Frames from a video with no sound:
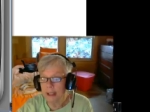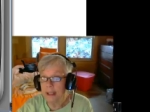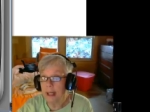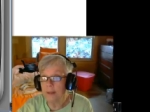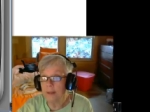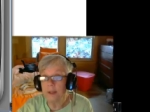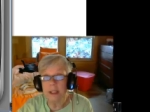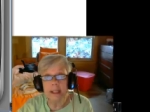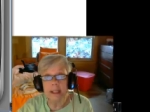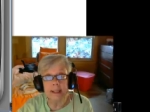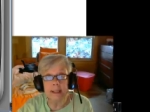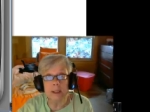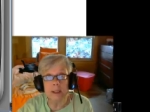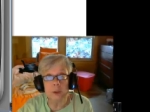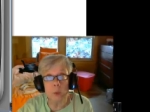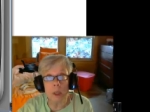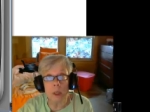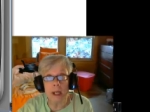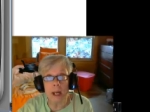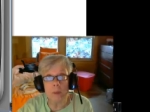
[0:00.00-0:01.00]
Now this
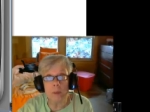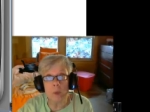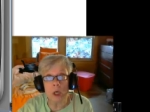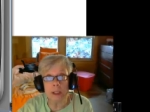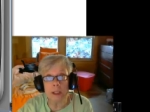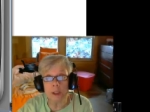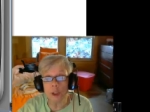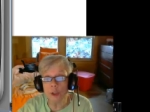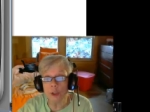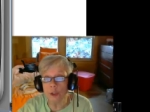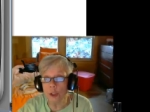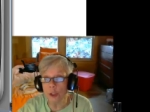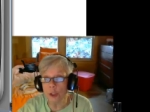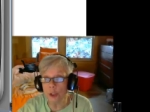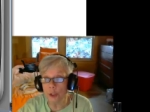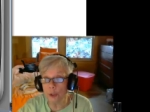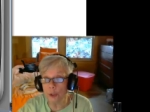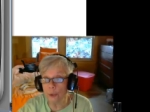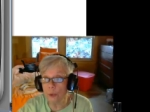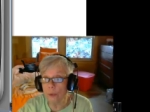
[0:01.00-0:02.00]
is what I want you to
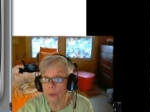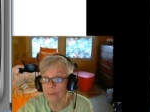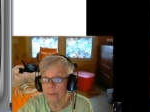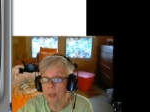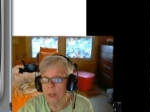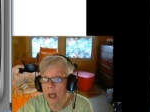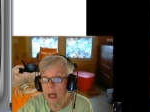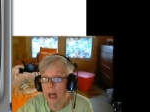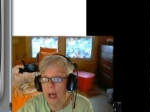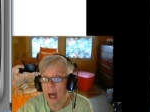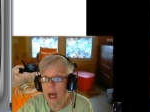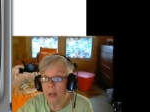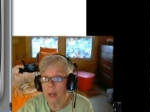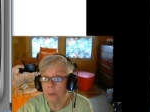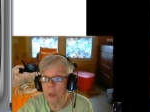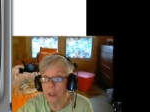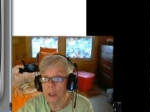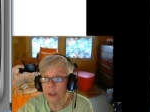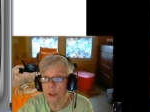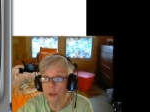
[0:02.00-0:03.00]
do. I
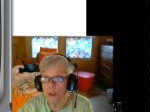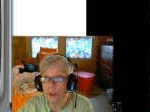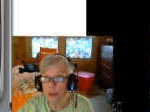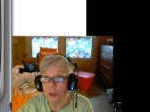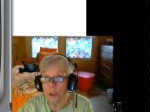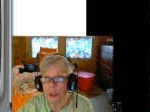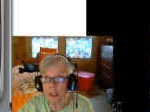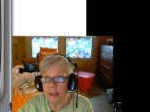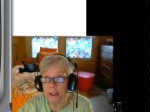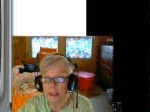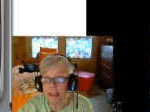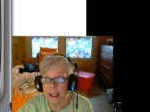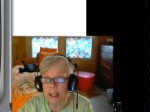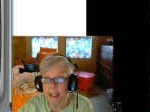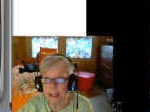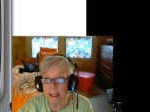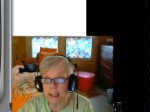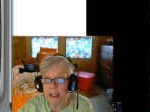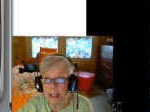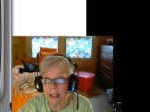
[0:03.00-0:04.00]
want you to just
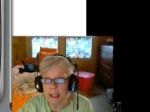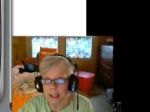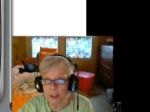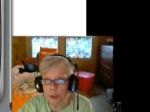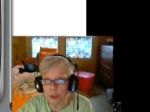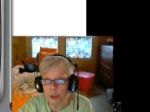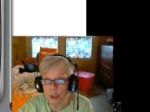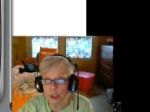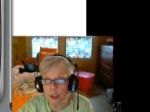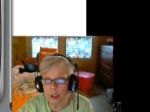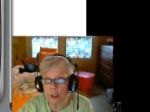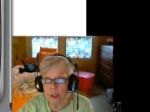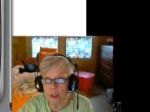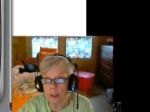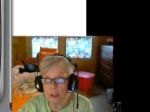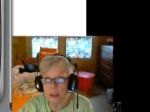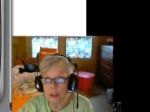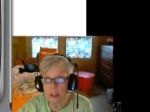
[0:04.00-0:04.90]
hit enter,